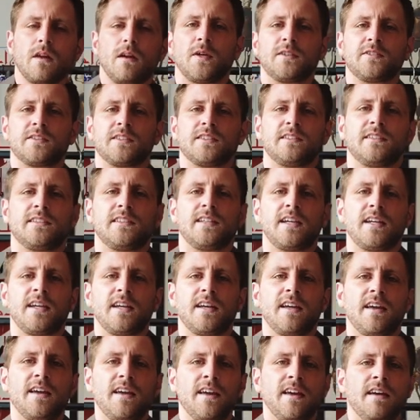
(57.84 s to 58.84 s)
As you can
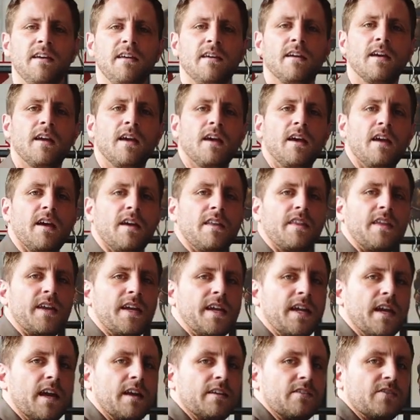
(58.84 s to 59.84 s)
see here,
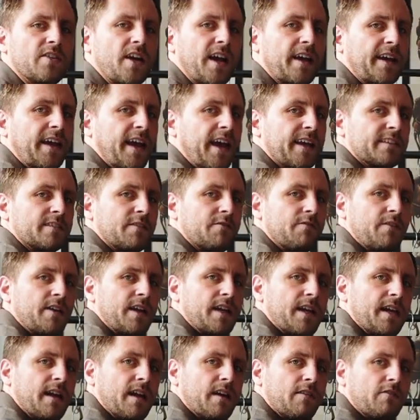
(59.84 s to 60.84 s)
the jacket has a
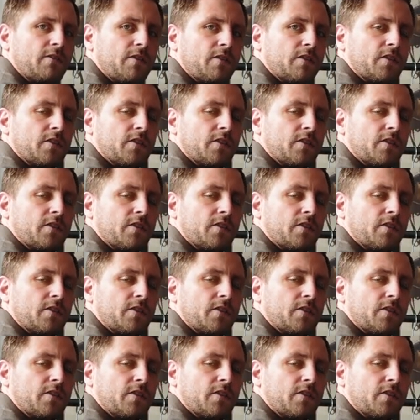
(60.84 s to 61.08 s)
really